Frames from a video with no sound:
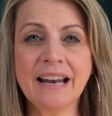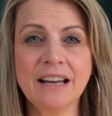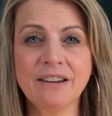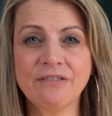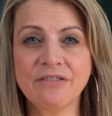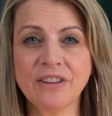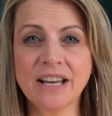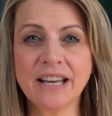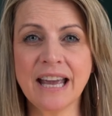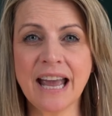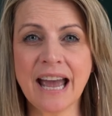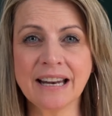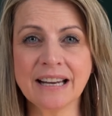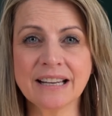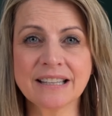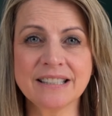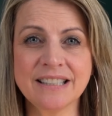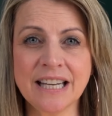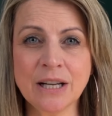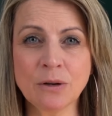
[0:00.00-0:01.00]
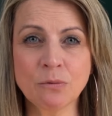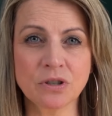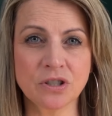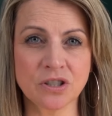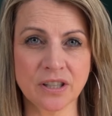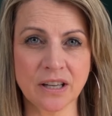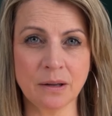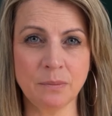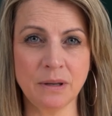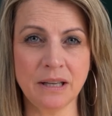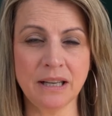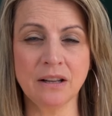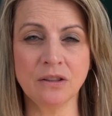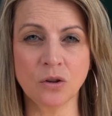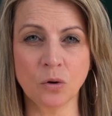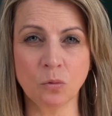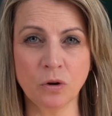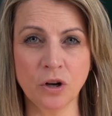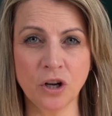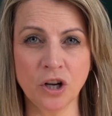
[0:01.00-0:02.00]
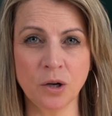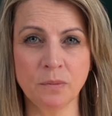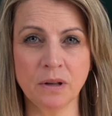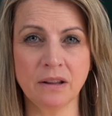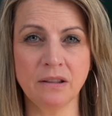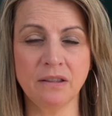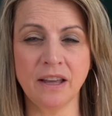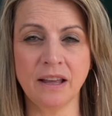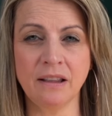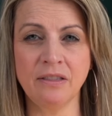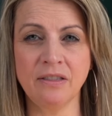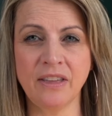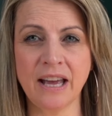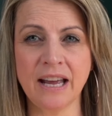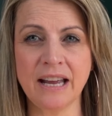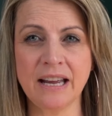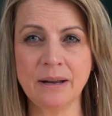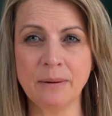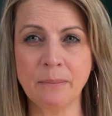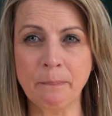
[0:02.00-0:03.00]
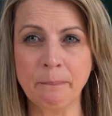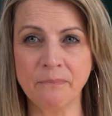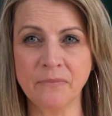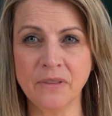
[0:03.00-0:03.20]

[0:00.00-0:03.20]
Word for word: if they can't extinguish them in the womb then they